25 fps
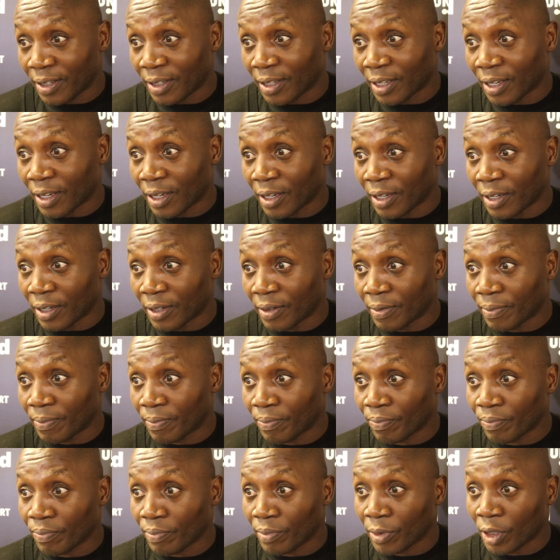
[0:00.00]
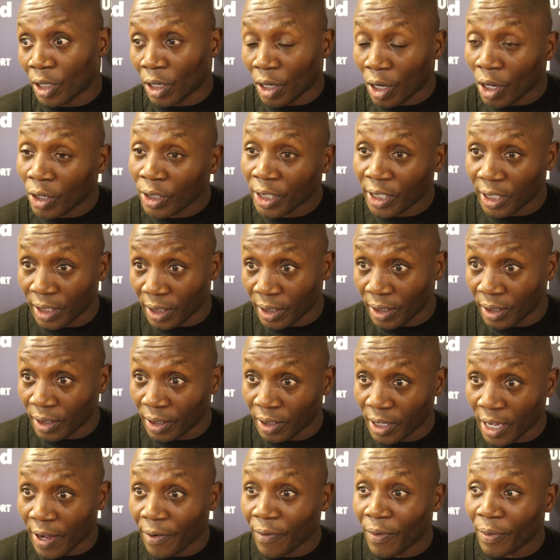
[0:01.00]
the, the
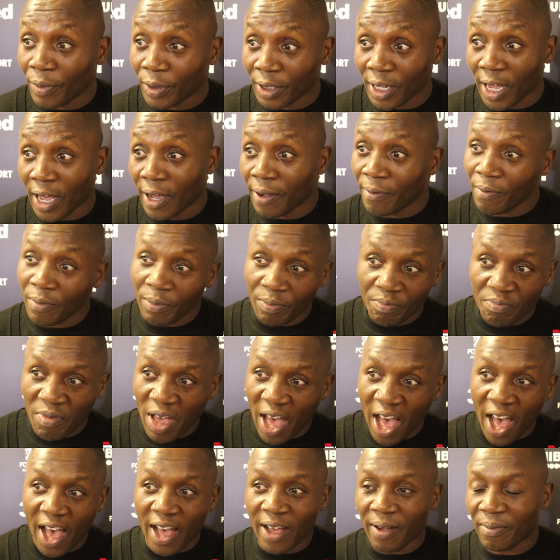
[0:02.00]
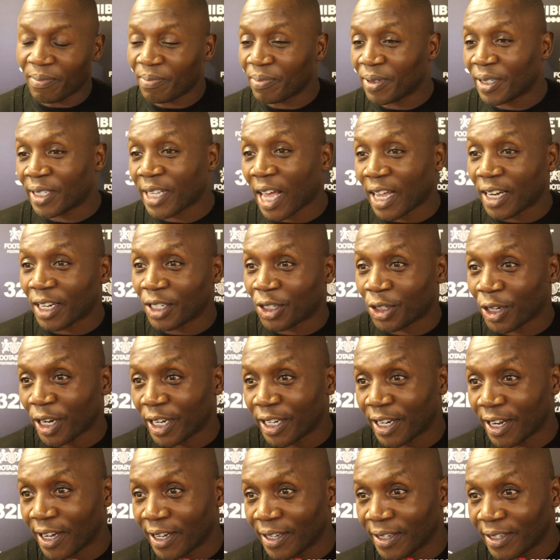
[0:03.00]
losses. Everyone was like, ah, sack the
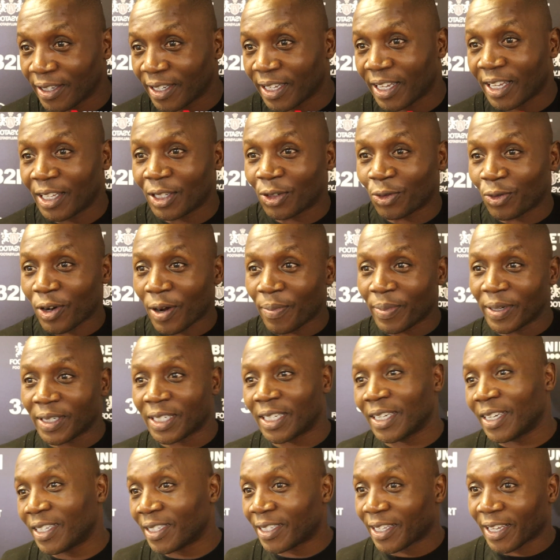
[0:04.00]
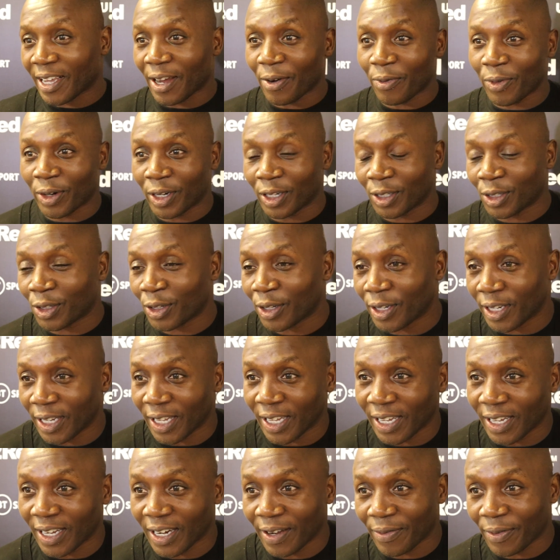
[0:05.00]
trainer, he's rubbish, he needs to get rid of
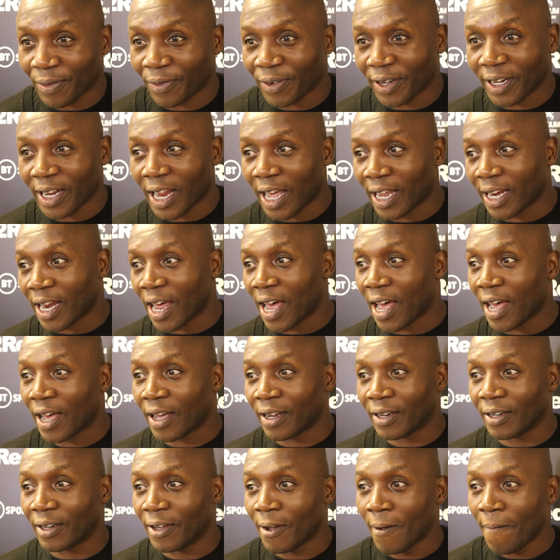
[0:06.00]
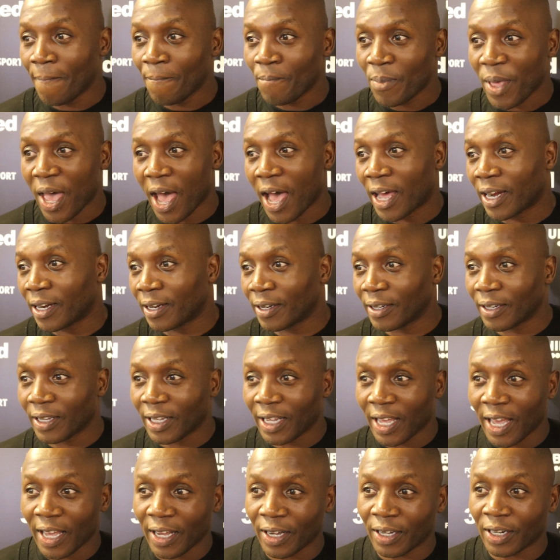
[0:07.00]
Tunde and everything like that, and and
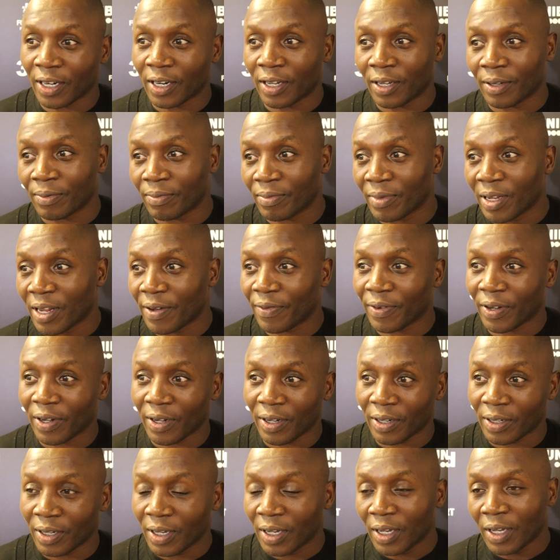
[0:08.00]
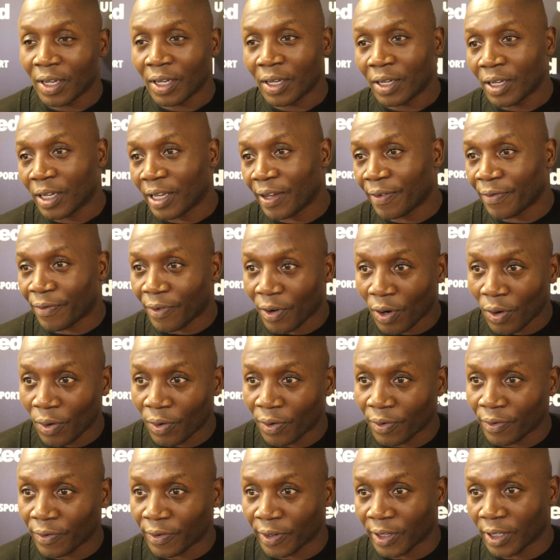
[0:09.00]
he ain't gonna never
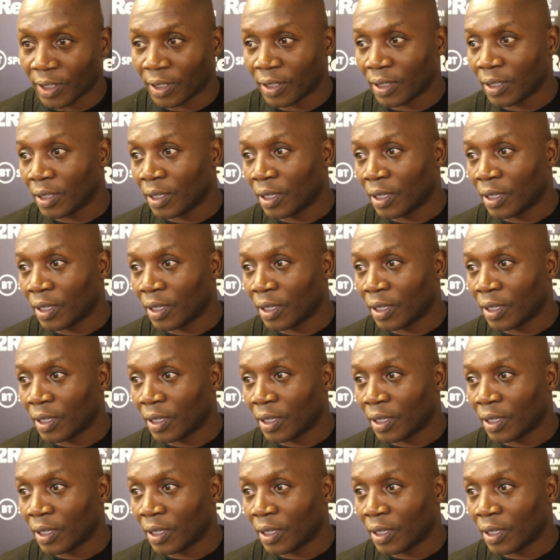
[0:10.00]
evolve. And